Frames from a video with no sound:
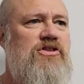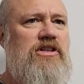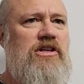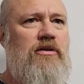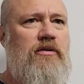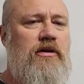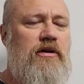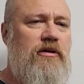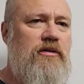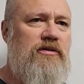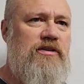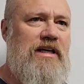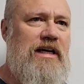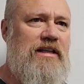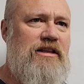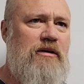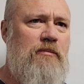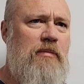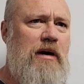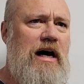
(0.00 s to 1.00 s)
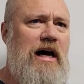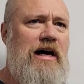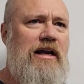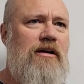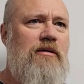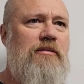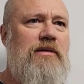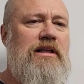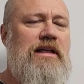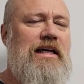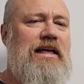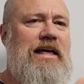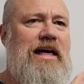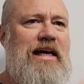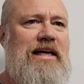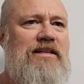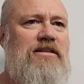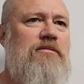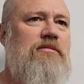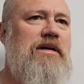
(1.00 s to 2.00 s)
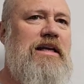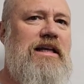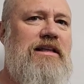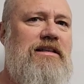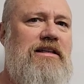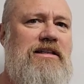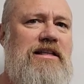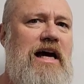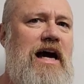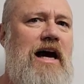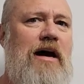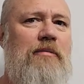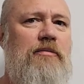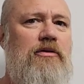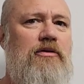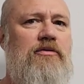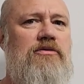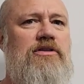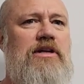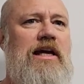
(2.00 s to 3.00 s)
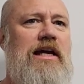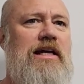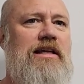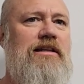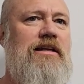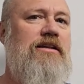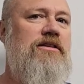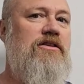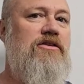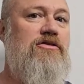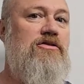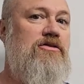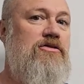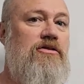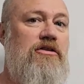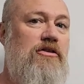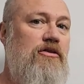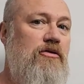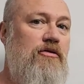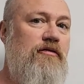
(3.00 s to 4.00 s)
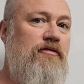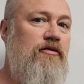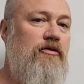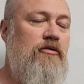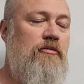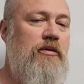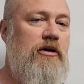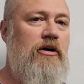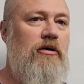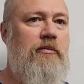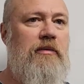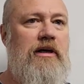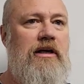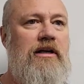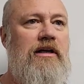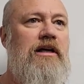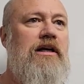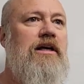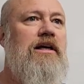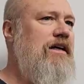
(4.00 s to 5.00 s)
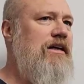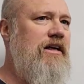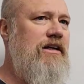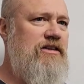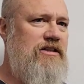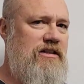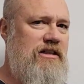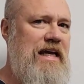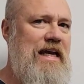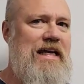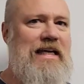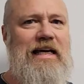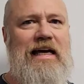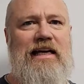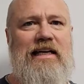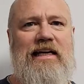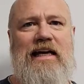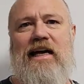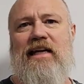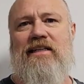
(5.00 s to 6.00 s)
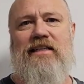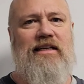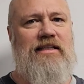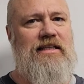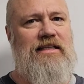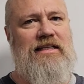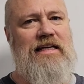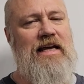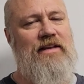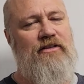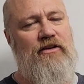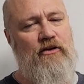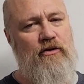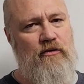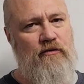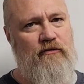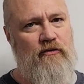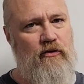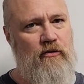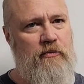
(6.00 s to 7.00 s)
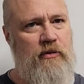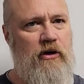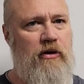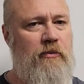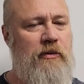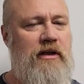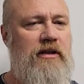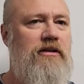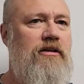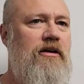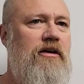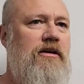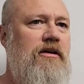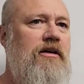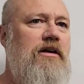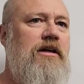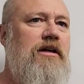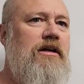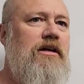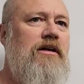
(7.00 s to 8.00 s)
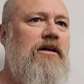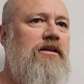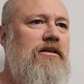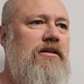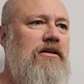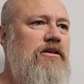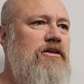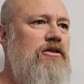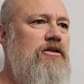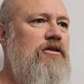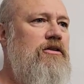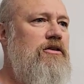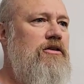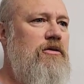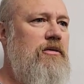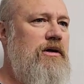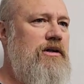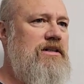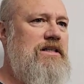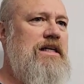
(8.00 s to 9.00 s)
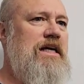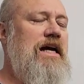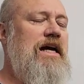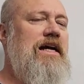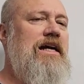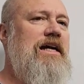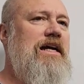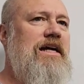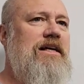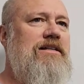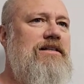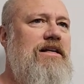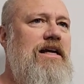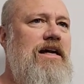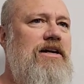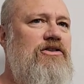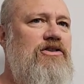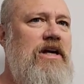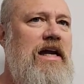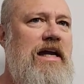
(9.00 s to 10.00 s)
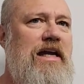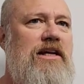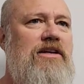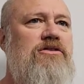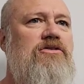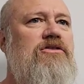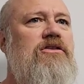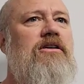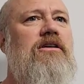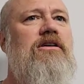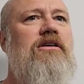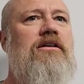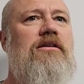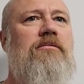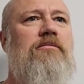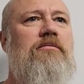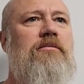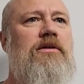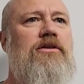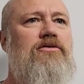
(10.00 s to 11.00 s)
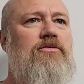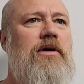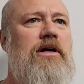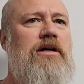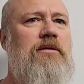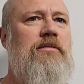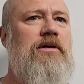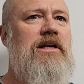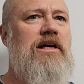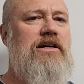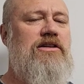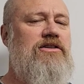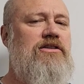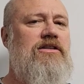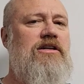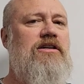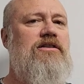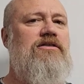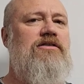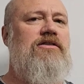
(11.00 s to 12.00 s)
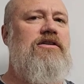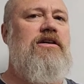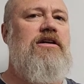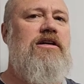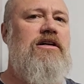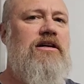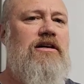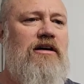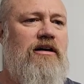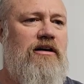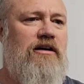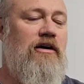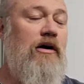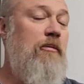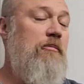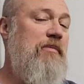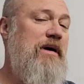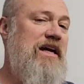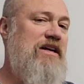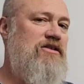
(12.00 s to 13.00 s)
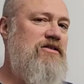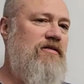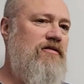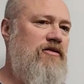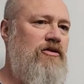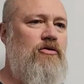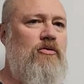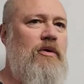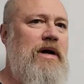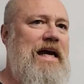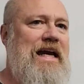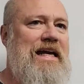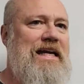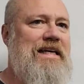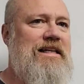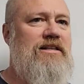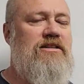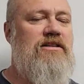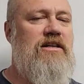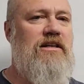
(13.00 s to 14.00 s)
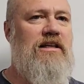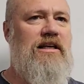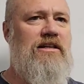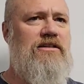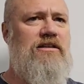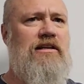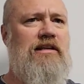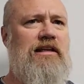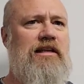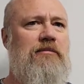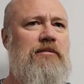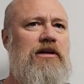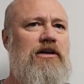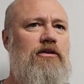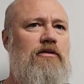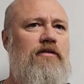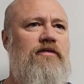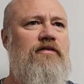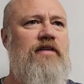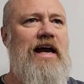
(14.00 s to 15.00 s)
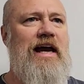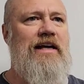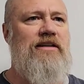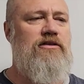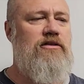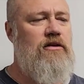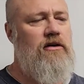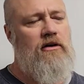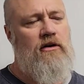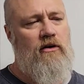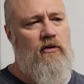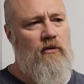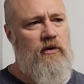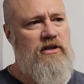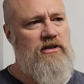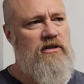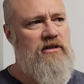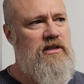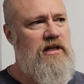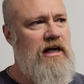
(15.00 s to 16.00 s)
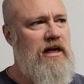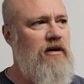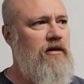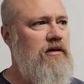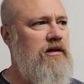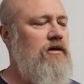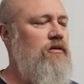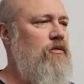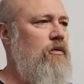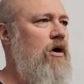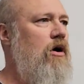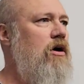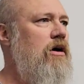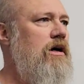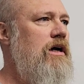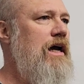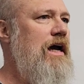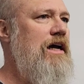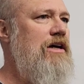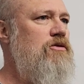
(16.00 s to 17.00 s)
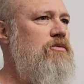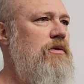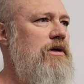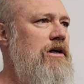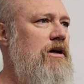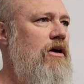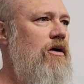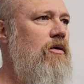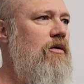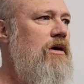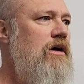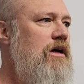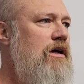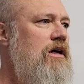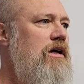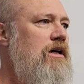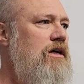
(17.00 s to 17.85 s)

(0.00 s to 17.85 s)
cereals at the bottom and like eggs and meat at the top and they're saying that this is the new food pyramid. It's taken out of context. It's not the new food pyramid. The the, the USDA has not changed um, its recommendations as a, a base of grains and then to limit your fats, which is inherently wrong as we know.